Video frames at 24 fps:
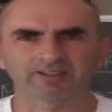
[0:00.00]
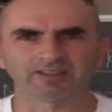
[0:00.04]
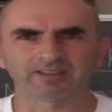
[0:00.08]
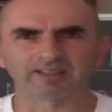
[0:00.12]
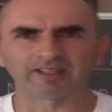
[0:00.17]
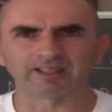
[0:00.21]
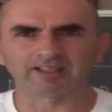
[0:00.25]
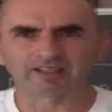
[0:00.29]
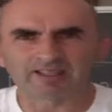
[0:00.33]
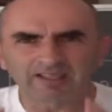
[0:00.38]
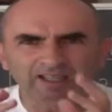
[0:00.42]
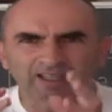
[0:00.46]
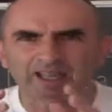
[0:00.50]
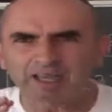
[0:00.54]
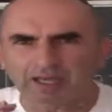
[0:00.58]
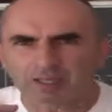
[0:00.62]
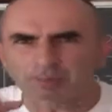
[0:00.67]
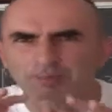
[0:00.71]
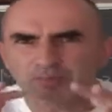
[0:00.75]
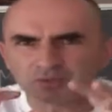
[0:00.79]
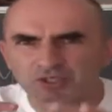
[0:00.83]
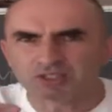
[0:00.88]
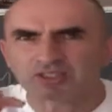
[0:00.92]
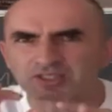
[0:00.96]
It
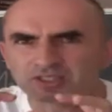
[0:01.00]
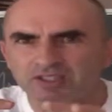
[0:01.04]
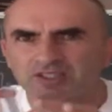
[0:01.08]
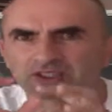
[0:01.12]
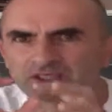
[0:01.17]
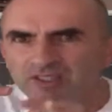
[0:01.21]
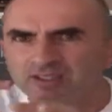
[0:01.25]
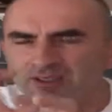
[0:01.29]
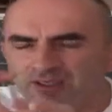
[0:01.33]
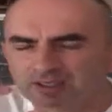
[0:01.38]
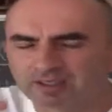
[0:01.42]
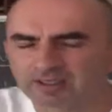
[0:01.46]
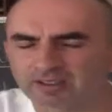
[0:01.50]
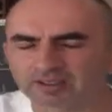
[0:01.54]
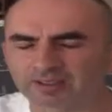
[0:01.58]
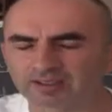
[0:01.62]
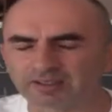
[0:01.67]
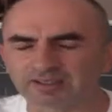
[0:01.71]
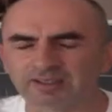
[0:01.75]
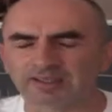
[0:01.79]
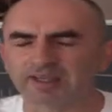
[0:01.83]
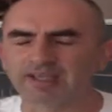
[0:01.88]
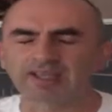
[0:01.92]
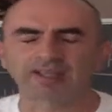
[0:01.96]
creeps
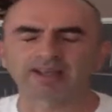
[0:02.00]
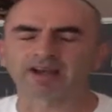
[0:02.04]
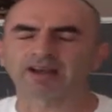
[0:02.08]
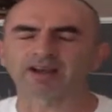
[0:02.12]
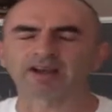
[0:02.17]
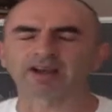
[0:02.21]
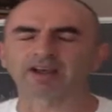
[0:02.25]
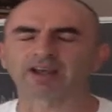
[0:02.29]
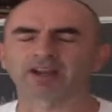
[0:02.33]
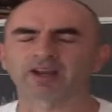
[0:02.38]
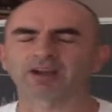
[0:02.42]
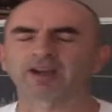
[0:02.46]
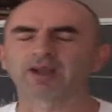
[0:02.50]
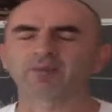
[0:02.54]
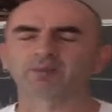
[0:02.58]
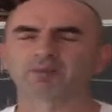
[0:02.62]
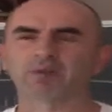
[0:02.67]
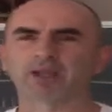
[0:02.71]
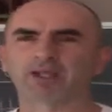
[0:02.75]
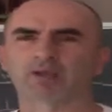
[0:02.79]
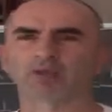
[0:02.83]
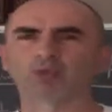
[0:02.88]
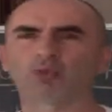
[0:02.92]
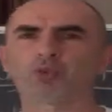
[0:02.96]
nearer,
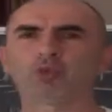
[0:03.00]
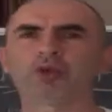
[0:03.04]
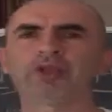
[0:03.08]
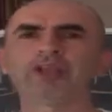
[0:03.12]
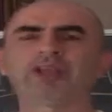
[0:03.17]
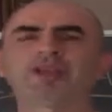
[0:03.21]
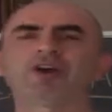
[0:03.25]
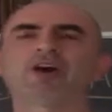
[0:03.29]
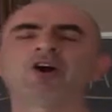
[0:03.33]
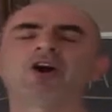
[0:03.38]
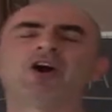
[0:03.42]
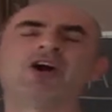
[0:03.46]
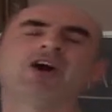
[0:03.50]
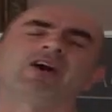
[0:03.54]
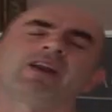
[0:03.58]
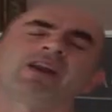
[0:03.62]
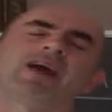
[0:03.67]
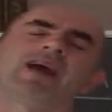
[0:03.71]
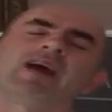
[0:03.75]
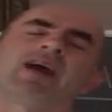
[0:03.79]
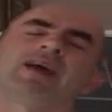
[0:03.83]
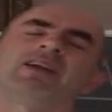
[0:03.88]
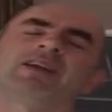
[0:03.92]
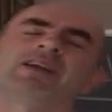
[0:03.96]
but we are
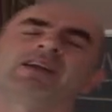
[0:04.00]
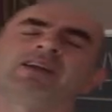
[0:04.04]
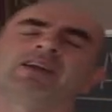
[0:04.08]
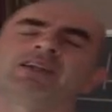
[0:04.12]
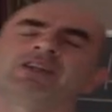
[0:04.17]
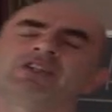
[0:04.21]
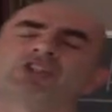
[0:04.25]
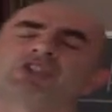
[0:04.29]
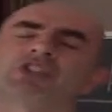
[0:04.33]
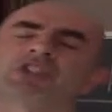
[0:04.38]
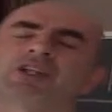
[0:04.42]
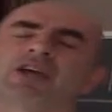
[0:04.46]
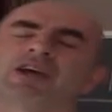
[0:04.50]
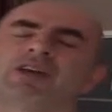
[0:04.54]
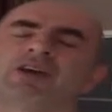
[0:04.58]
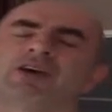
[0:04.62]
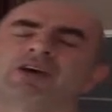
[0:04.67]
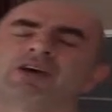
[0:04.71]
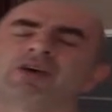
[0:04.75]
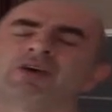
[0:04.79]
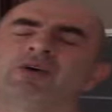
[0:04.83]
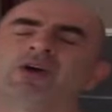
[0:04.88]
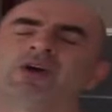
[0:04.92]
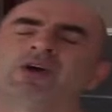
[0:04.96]
under the
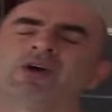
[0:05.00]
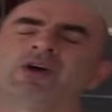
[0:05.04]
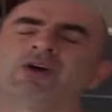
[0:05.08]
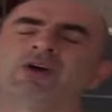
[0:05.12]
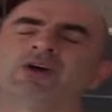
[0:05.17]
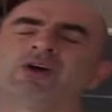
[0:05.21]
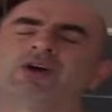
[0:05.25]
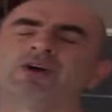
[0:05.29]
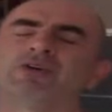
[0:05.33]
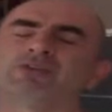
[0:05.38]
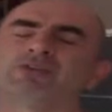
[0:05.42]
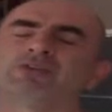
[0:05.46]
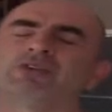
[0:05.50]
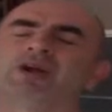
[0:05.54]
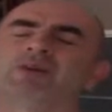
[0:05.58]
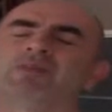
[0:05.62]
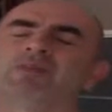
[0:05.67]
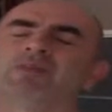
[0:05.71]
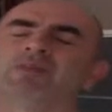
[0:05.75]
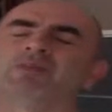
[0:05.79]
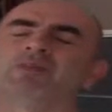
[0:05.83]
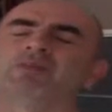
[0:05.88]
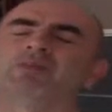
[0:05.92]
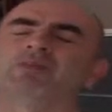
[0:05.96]
shadow of the
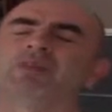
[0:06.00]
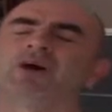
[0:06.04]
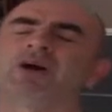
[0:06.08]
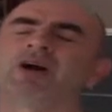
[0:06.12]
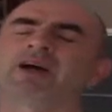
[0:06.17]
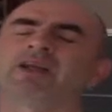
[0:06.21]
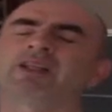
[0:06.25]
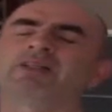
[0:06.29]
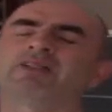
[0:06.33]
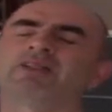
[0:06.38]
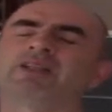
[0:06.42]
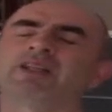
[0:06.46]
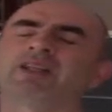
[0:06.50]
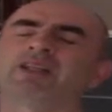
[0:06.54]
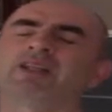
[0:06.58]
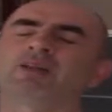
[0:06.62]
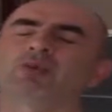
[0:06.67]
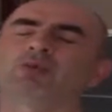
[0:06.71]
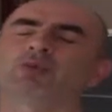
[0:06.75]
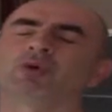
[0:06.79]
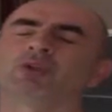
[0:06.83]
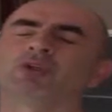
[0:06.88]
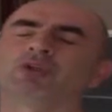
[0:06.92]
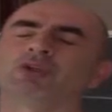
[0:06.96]
Almighty.
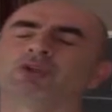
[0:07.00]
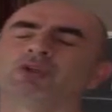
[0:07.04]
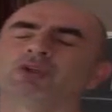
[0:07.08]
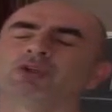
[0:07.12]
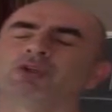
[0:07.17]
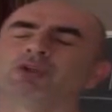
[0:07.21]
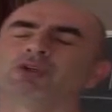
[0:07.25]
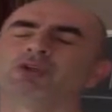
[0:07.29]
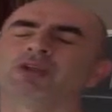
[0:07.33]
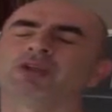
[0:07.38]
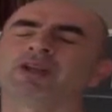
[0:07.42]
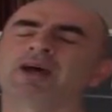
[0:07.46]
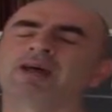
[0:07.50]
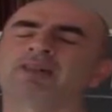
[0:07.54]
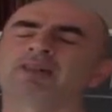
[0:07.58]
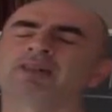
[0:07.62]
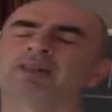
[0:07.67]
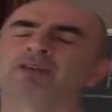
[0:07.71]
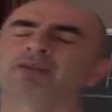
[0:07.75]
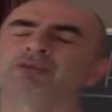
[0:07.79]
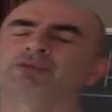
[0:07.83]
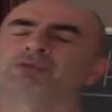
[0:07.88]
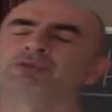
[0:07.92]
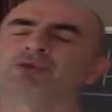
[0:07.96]
It will not do
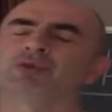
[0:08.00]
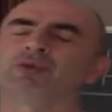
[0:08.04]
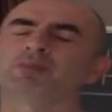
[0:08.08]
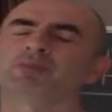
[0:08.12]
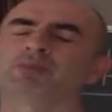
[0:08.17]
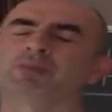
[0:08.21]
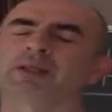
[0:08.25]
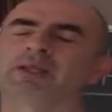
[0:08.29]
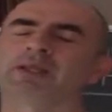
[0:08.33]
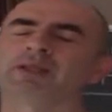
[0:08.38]
nothing for me.